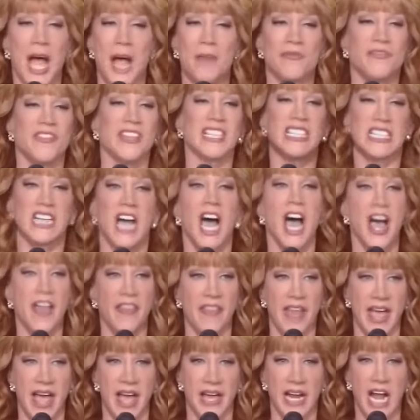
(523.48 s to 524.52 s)
I'm
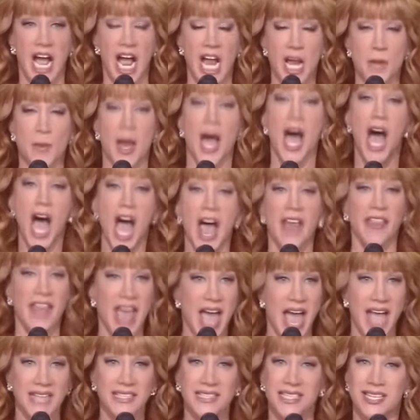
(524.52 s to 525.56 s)
on that. I am on
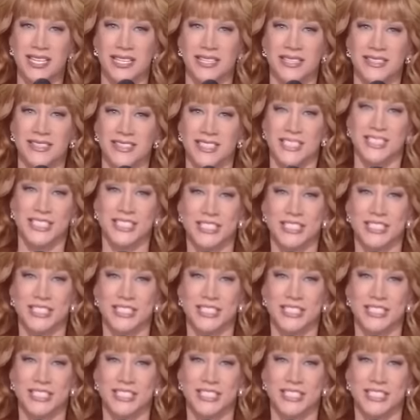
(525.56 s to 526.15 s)
that.